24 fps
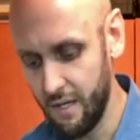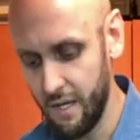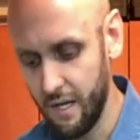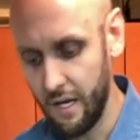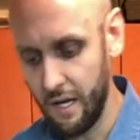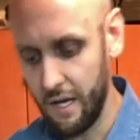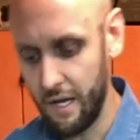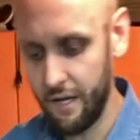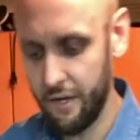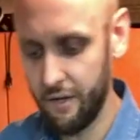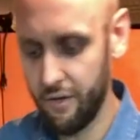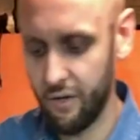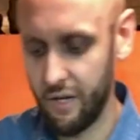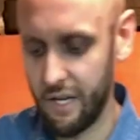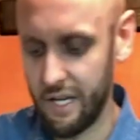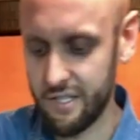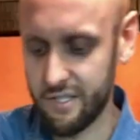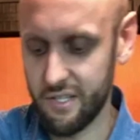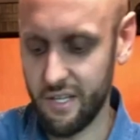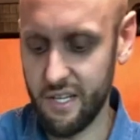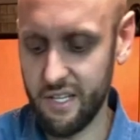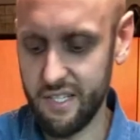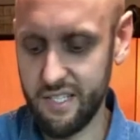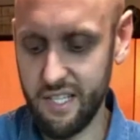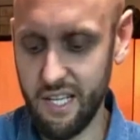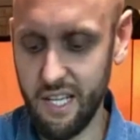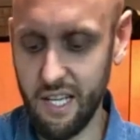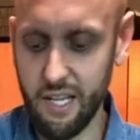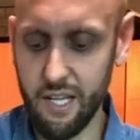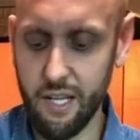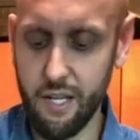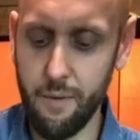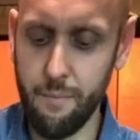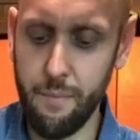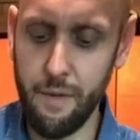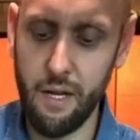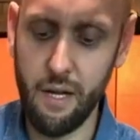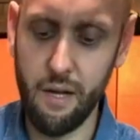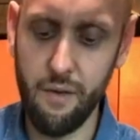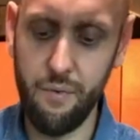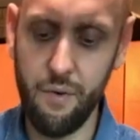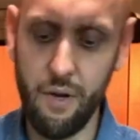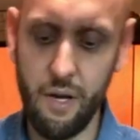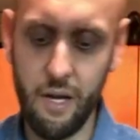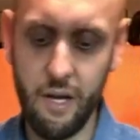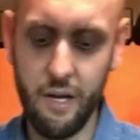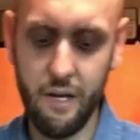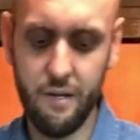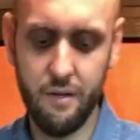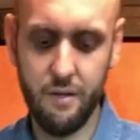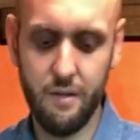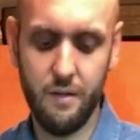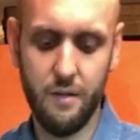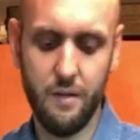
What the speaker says: You guys gonna see a little bit of